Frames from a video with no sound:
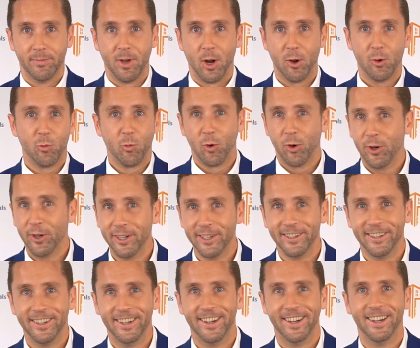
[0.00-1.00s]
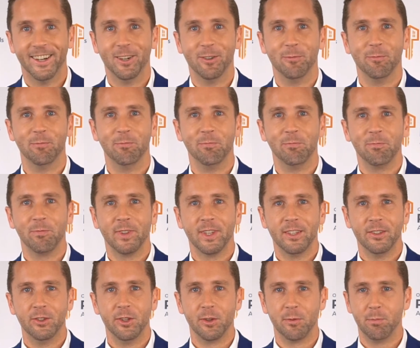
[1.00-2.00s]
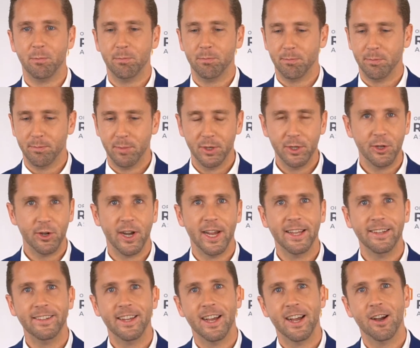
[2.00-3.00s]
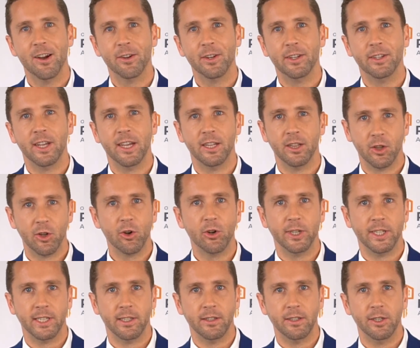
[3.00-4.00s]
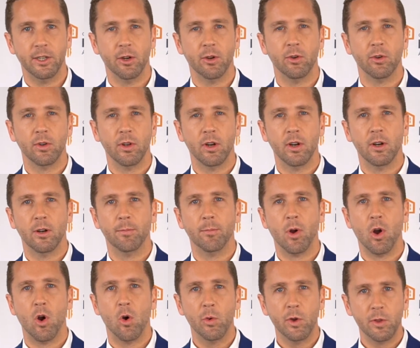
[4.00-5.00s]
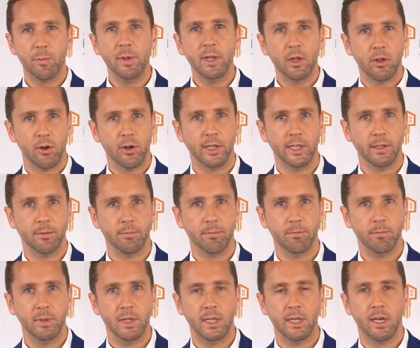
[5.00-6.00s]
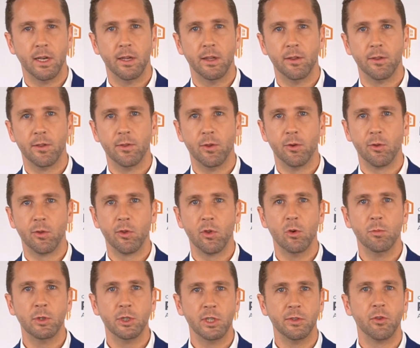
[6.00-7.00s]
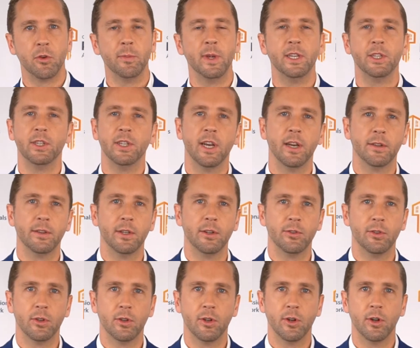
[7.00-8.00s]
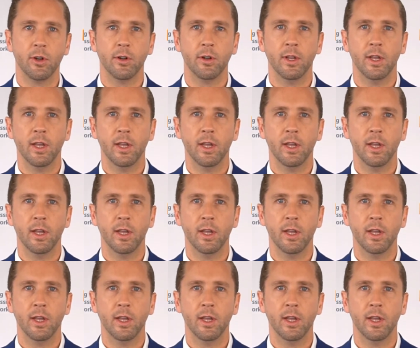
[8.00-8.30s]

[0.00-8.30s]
Hard work, just putting your head down and learning, you know, always be learning, because there's so much information out there to learn.